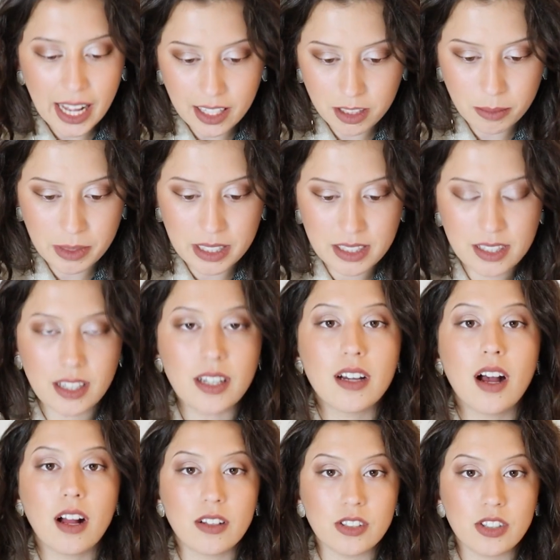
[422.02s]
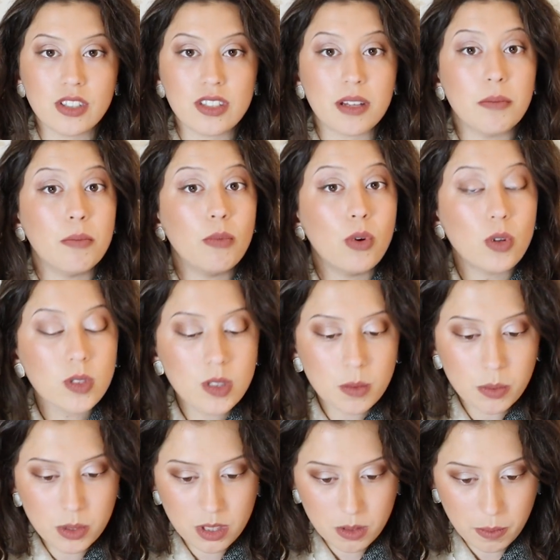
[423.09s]
elements and colors in
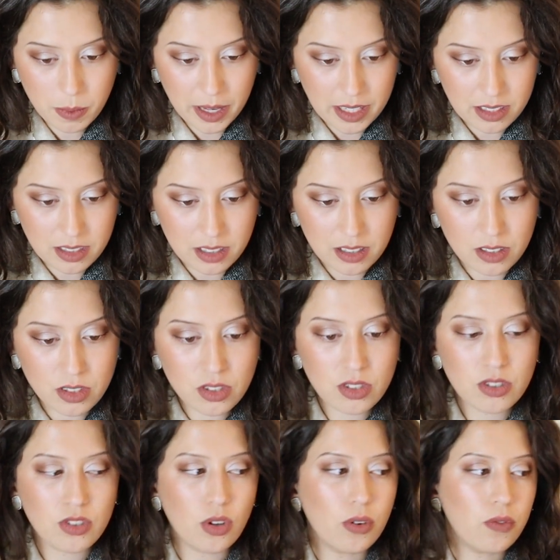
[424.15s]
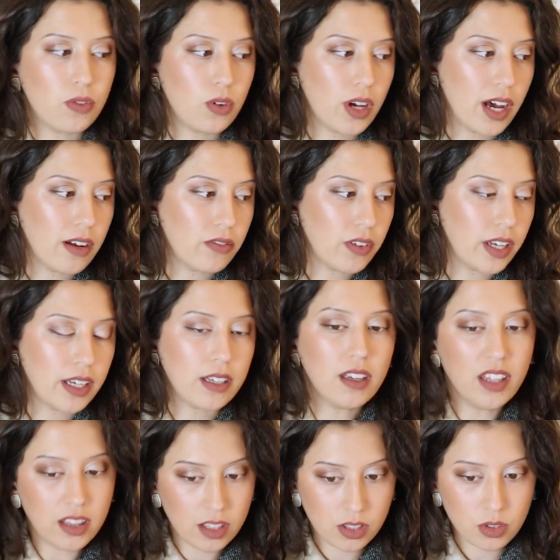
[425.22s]
multiple spaces. So if you have like
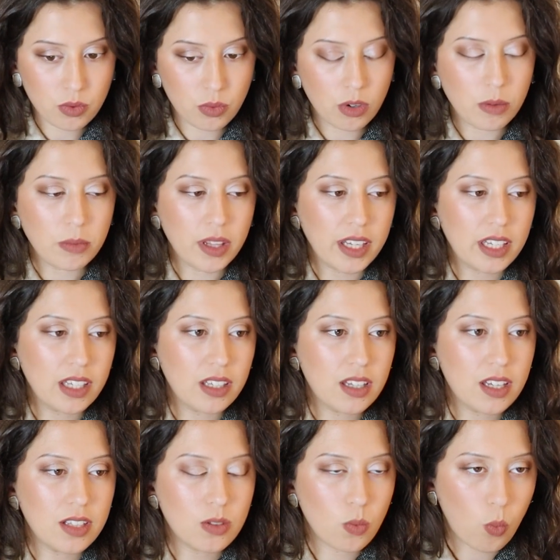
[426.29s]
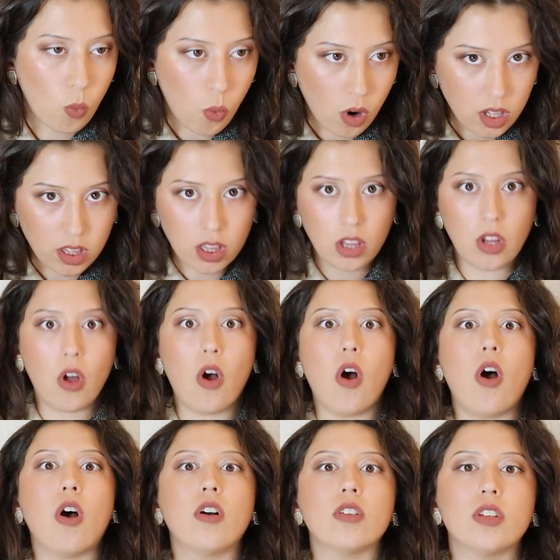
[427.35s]
in this room, like it's one
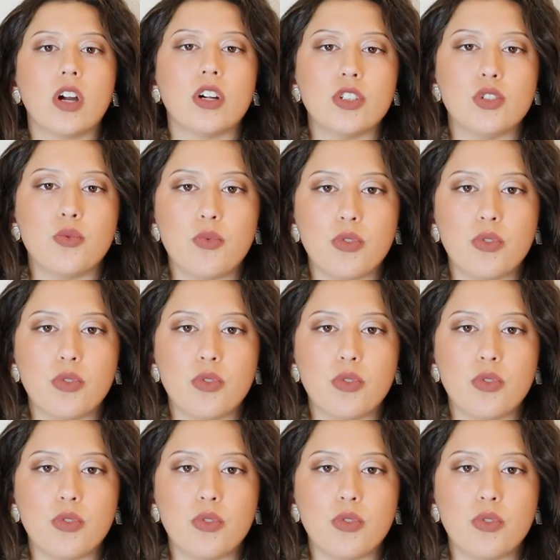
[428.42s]
long, large